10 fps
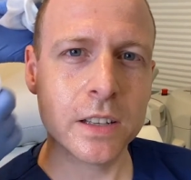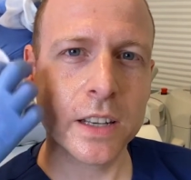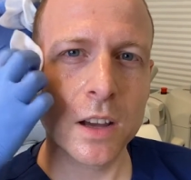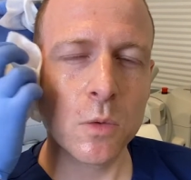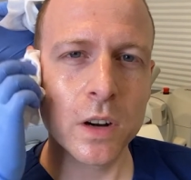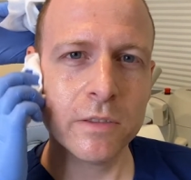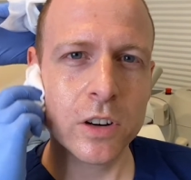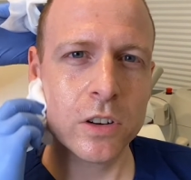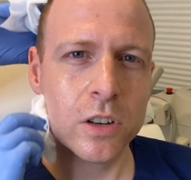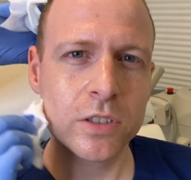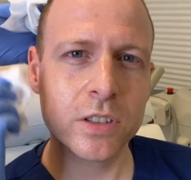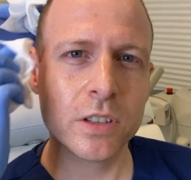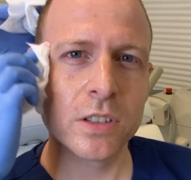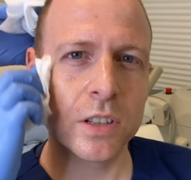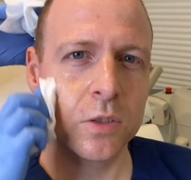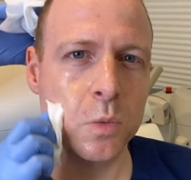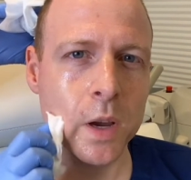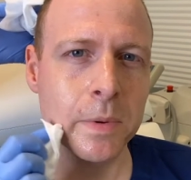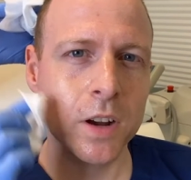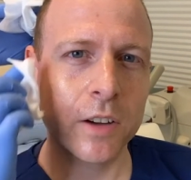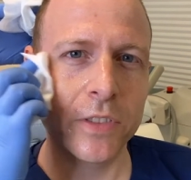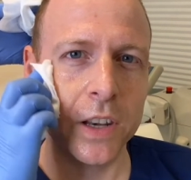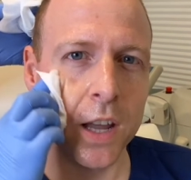and now one of our nurses is wiping off the